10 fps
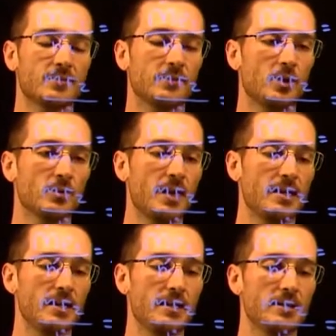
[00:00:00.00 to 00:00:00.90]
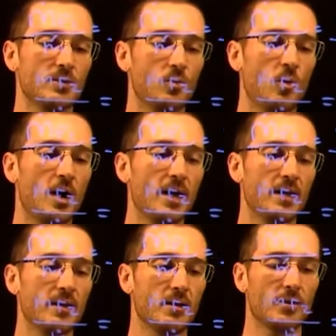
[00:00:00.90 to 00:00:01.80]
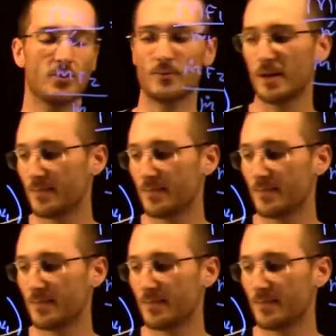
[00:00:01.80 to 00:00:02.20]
flow rate is y3.